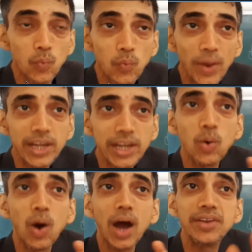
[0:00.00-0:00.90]
When
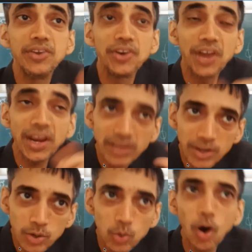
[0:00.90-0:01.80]
you are direct
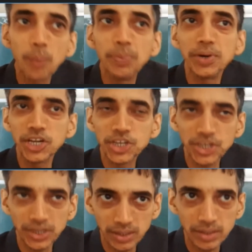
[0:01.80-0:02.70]
into
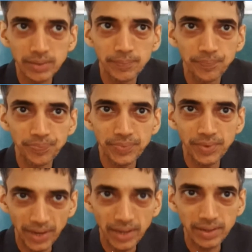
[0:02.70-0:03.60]
operation,
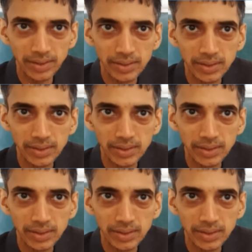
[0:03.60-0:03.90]
right?